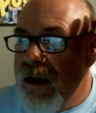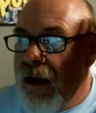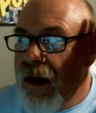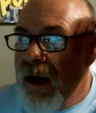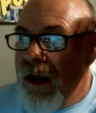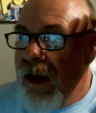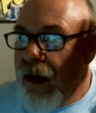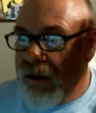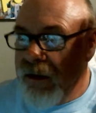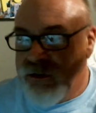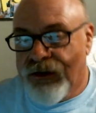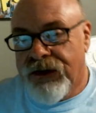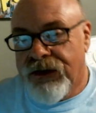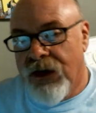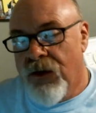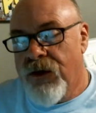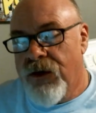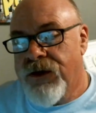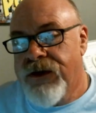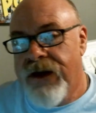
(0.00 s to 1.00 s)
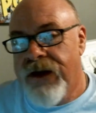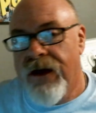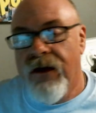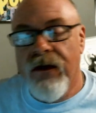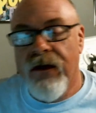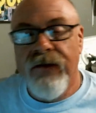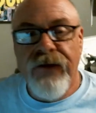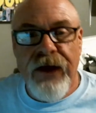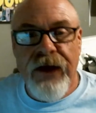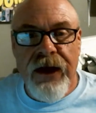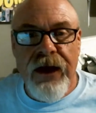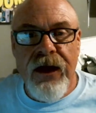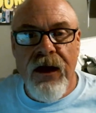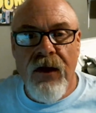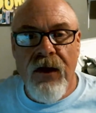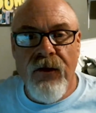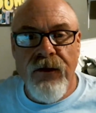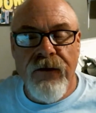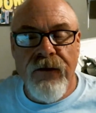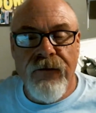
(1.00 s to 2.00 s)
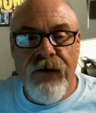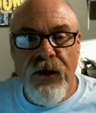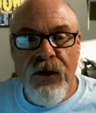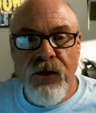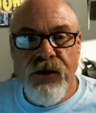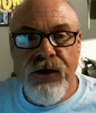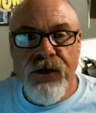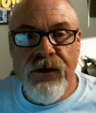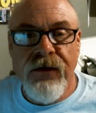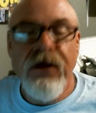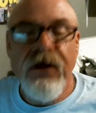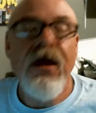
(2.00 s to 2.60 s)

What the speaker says: and show it to you on a video in the future.